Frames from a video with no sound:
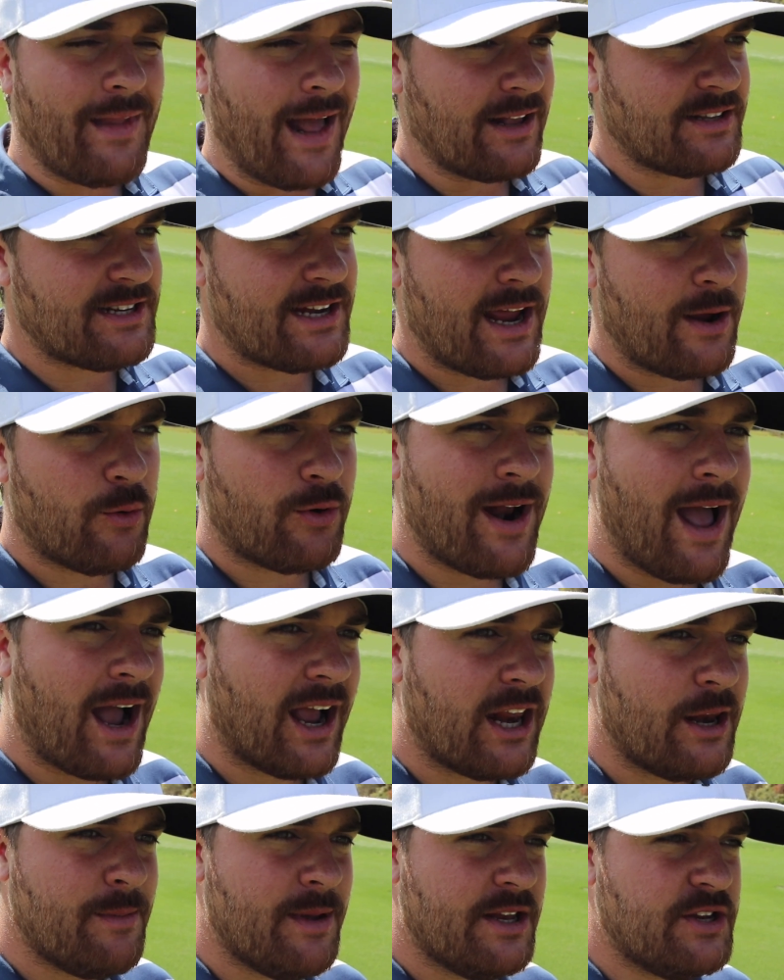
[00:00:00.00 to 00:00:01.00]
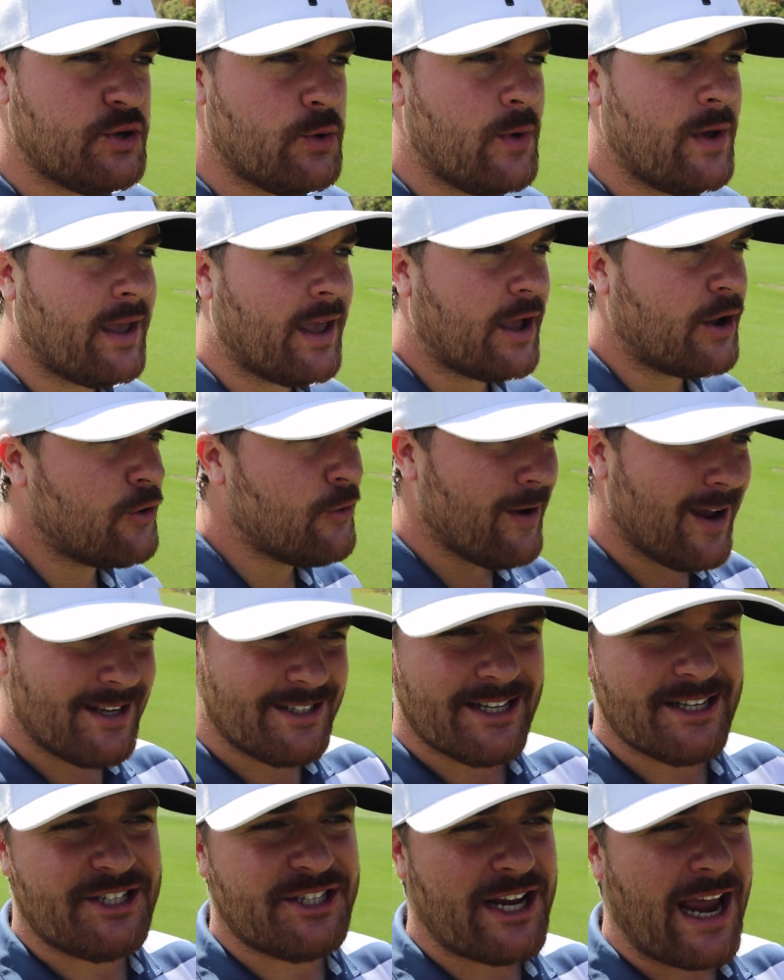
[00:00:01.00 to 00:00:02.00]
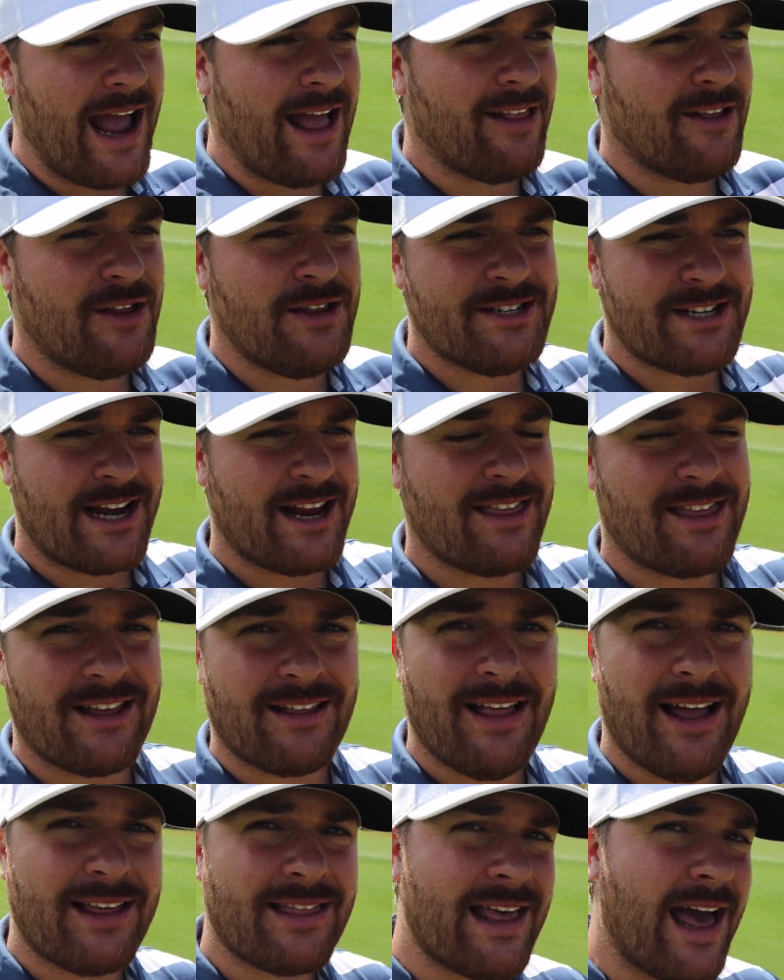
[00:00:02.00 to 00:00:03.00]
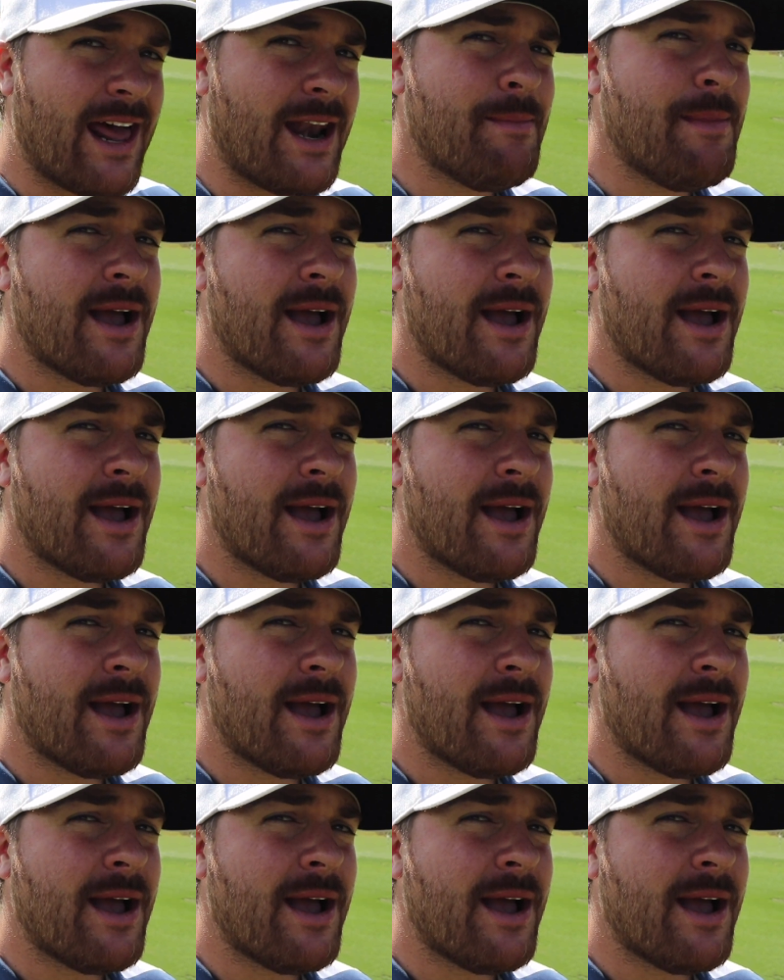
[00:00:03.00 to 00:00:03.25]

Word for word: Now today we're not gonna be doing a crazy challenge, anything like that.